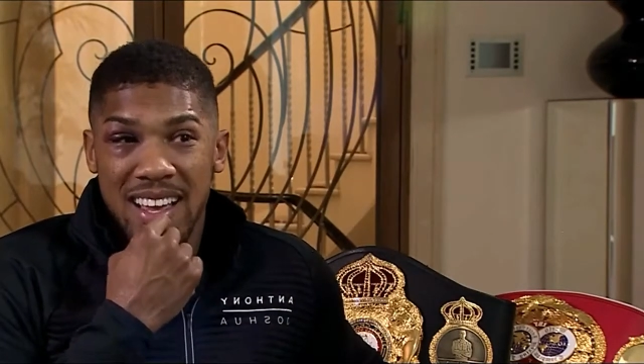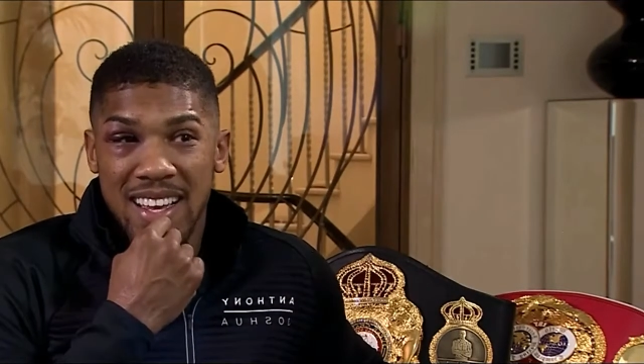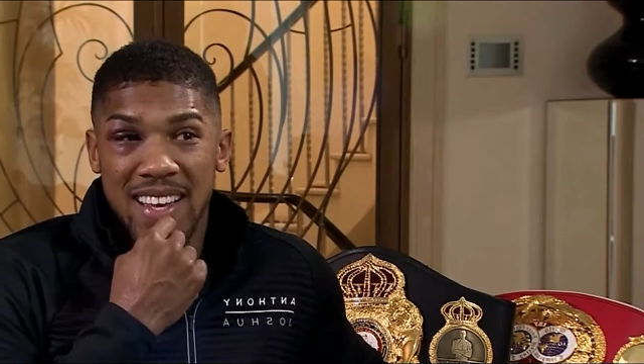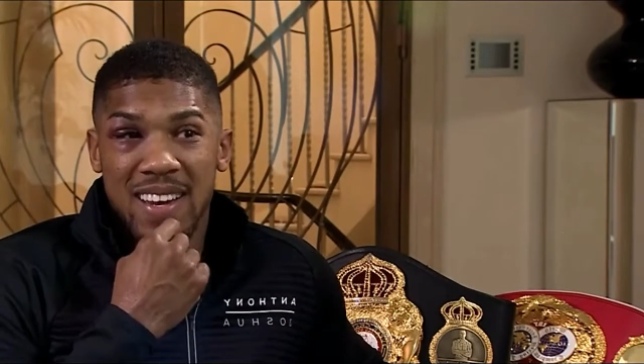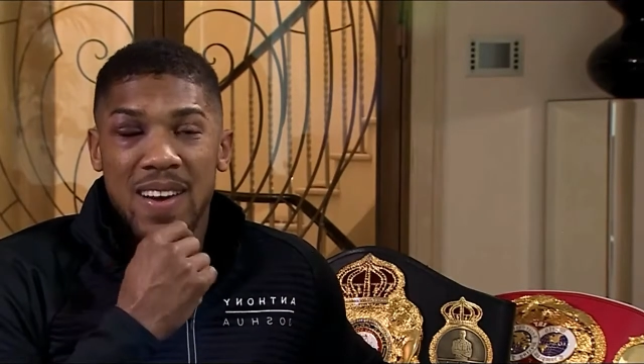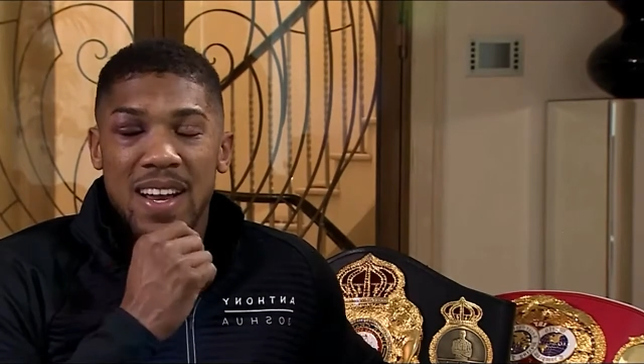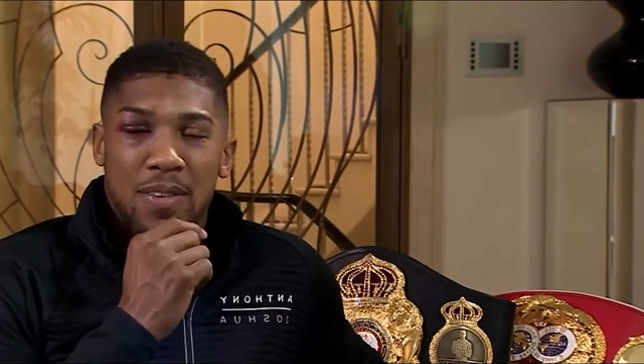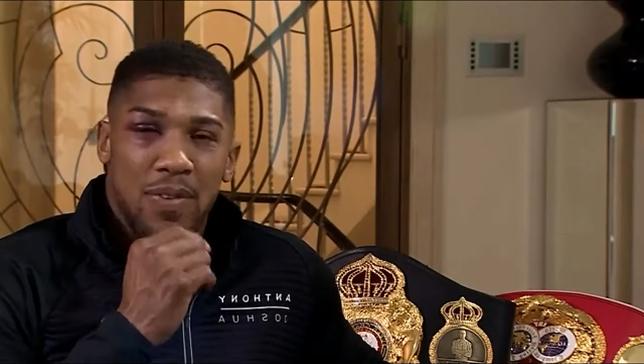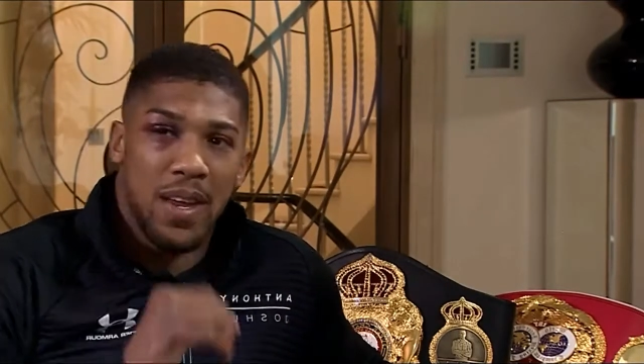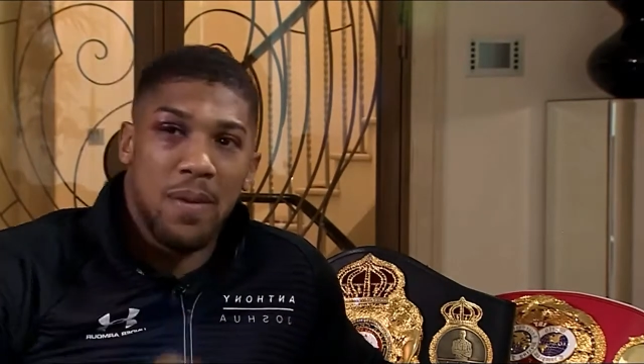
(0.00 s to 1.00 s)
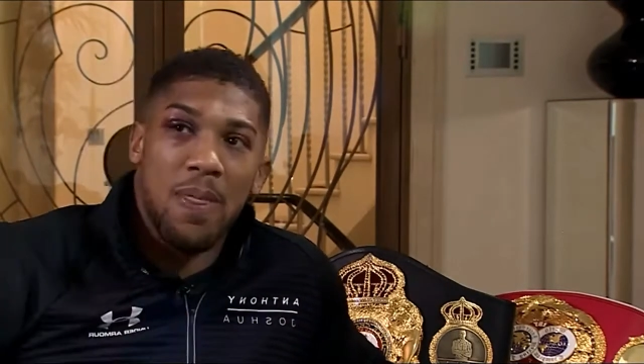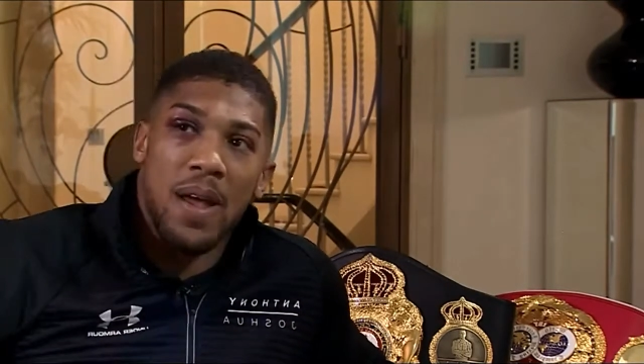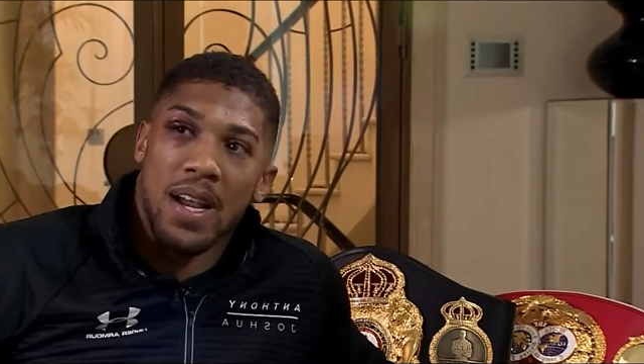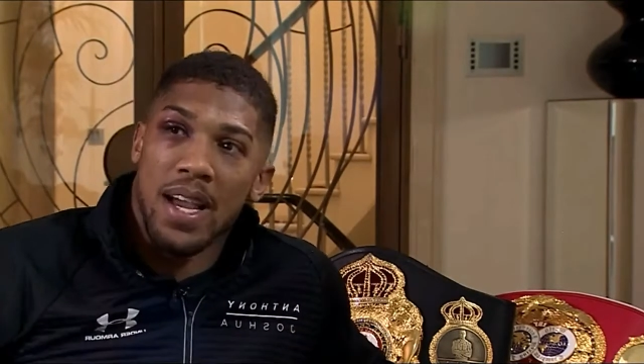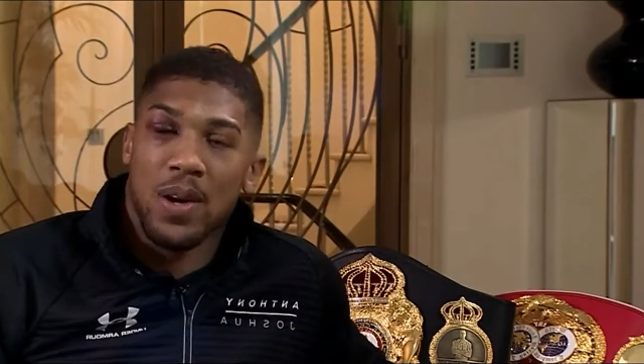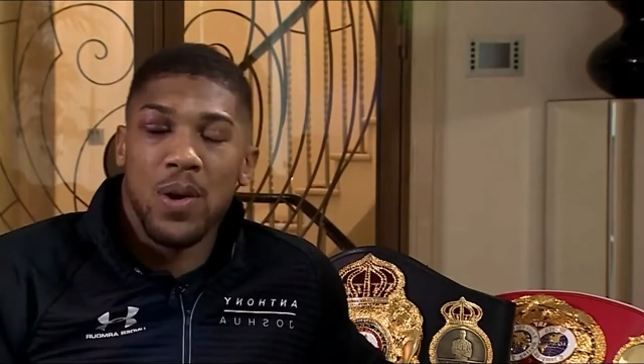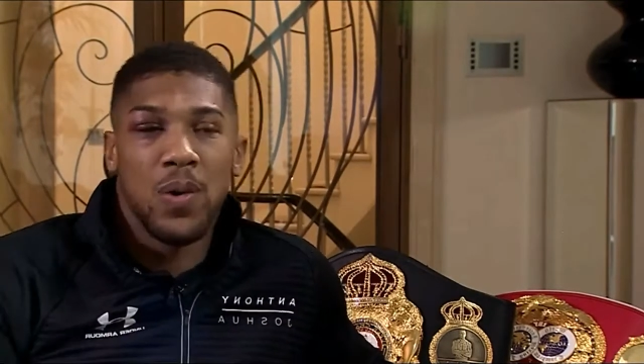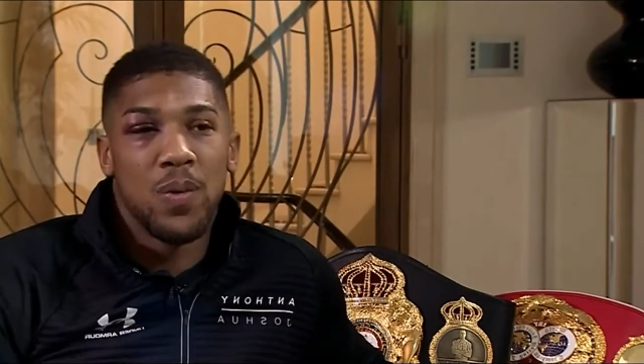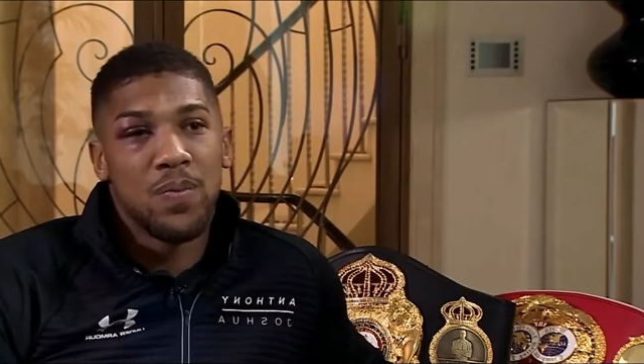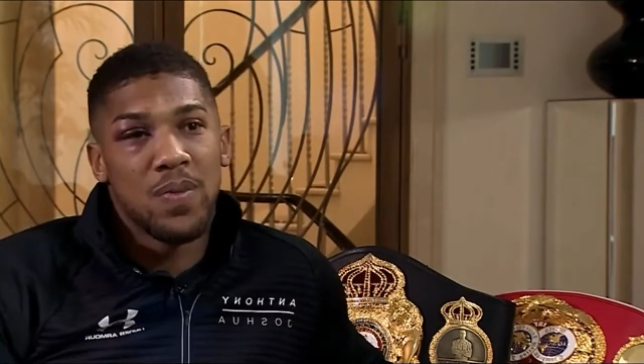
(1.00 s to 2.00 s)
you know, and I think, okay,
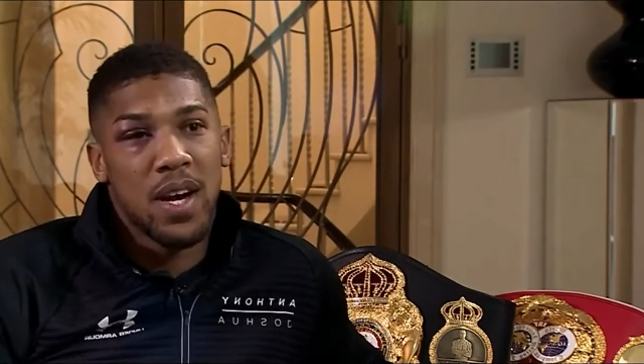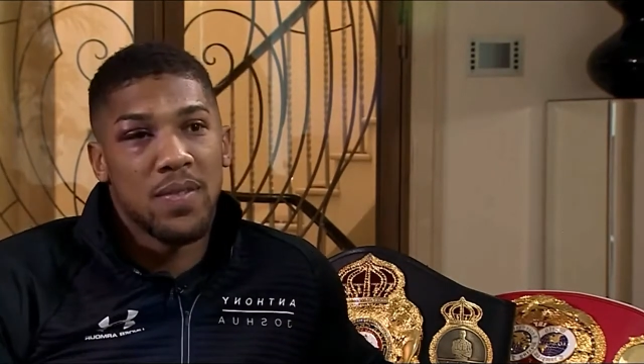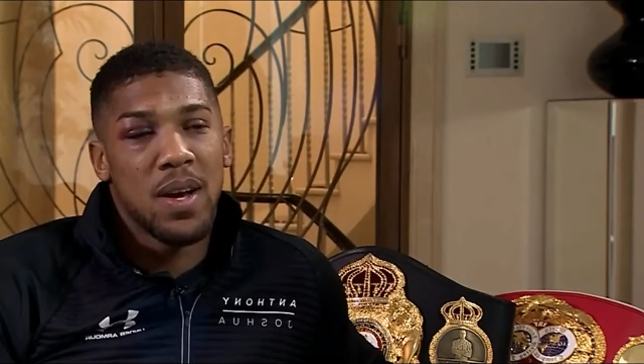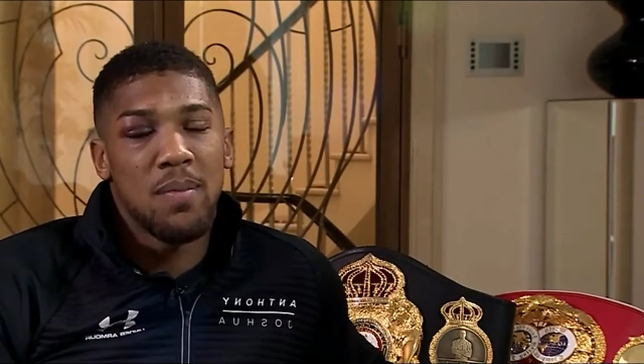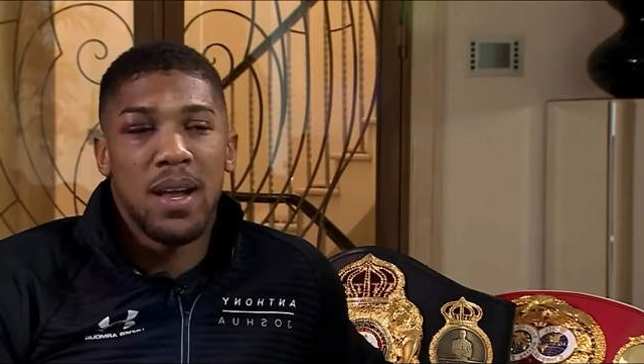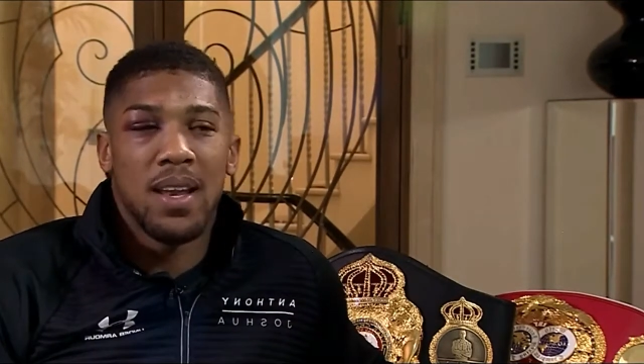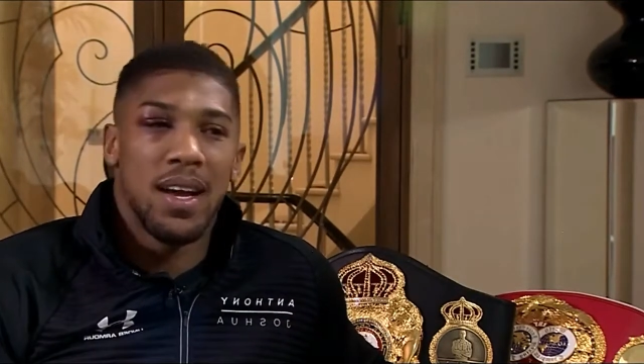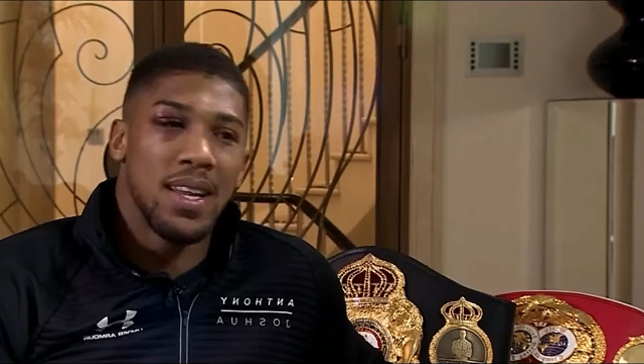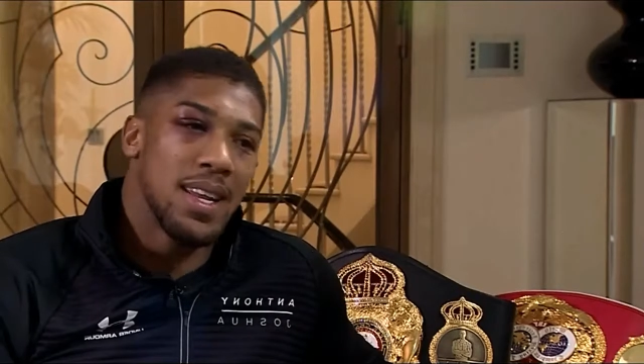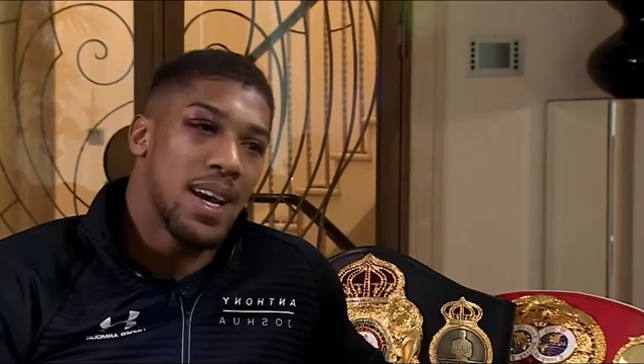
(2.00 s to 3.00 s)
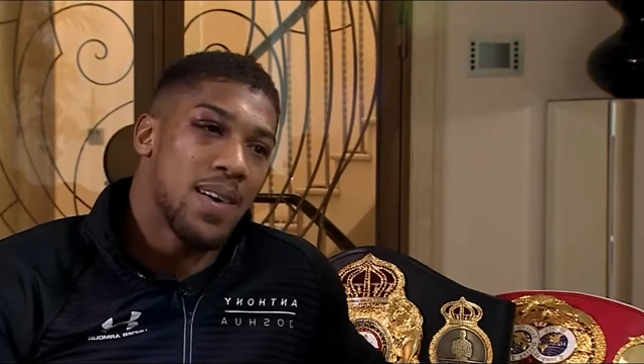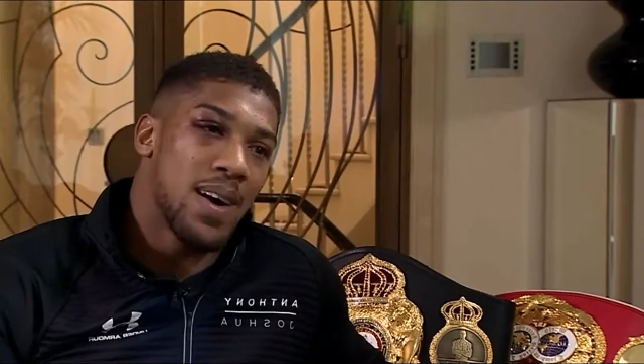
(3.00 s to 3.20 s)
cool, I've done my learning now.